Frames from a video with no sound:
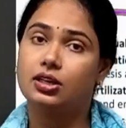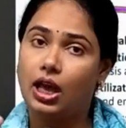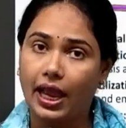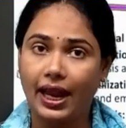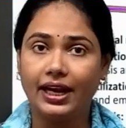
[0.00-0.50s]

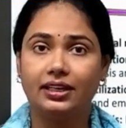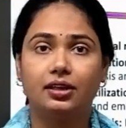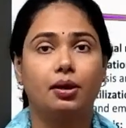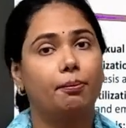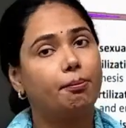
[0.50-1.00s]
and
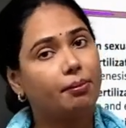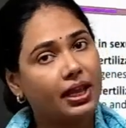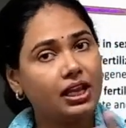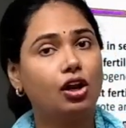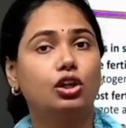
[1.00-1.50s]

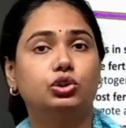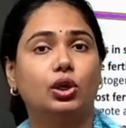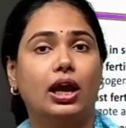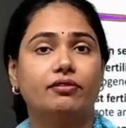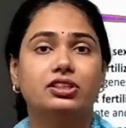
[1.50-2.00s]
male also
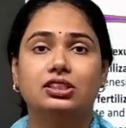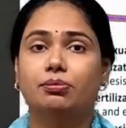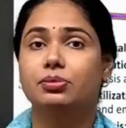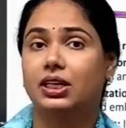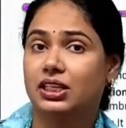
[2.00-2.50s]
having some
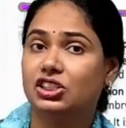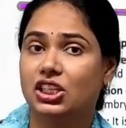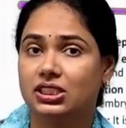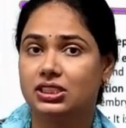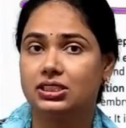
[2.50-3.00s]
sudden
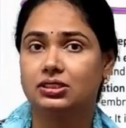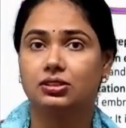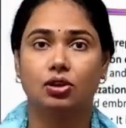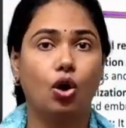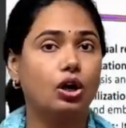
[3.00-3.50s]
changes
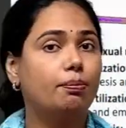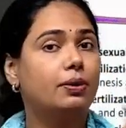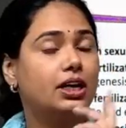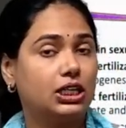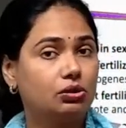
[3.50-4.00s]
on a
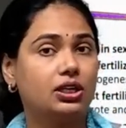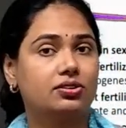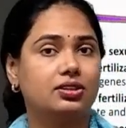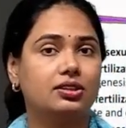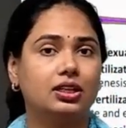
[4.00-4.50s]
particular
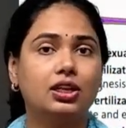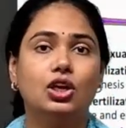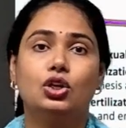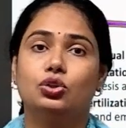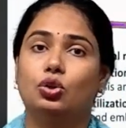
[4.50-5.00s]
season.
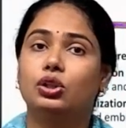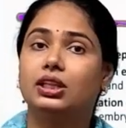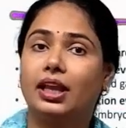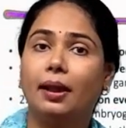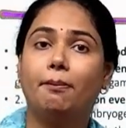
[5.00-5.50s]
So
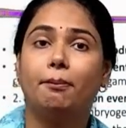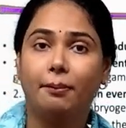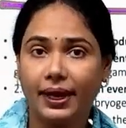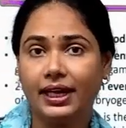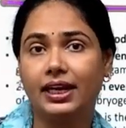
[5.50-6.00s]
they
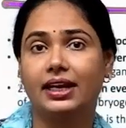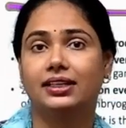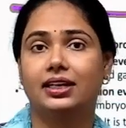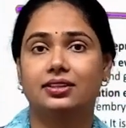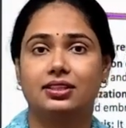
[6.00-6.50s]
mate at
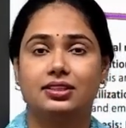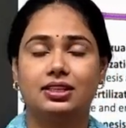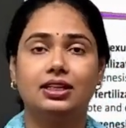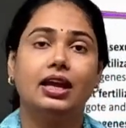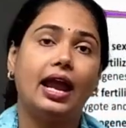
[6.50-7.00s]
that
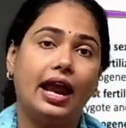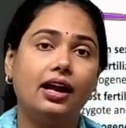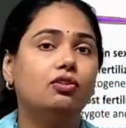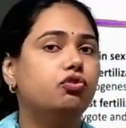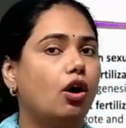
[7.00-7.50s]
season
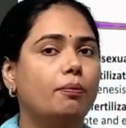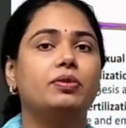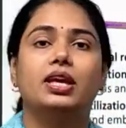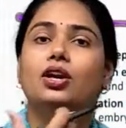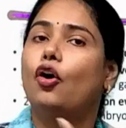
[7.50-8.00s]
and form
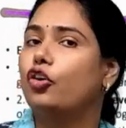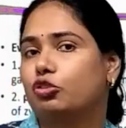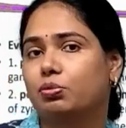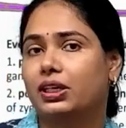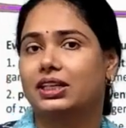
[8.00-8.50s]
their
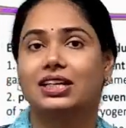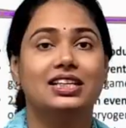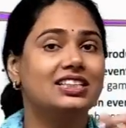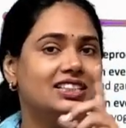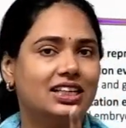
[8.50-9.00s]
offspring.
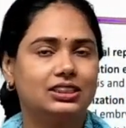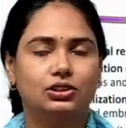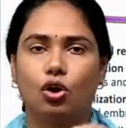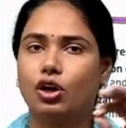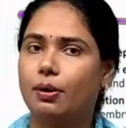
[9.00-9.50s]
Yes,
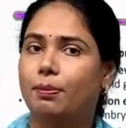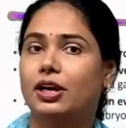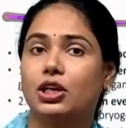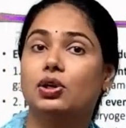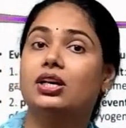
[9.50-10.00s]
on a
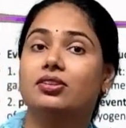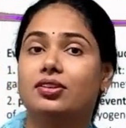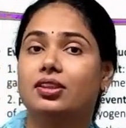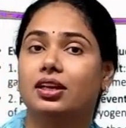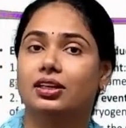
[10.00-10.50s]
particular
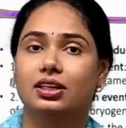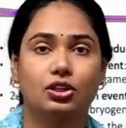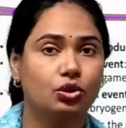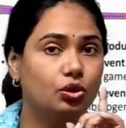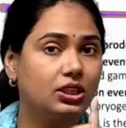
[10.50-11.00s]
season.
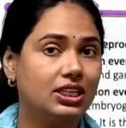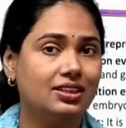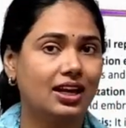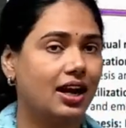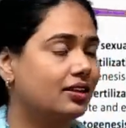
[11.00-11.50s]
So these
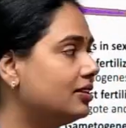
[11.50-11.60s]
are the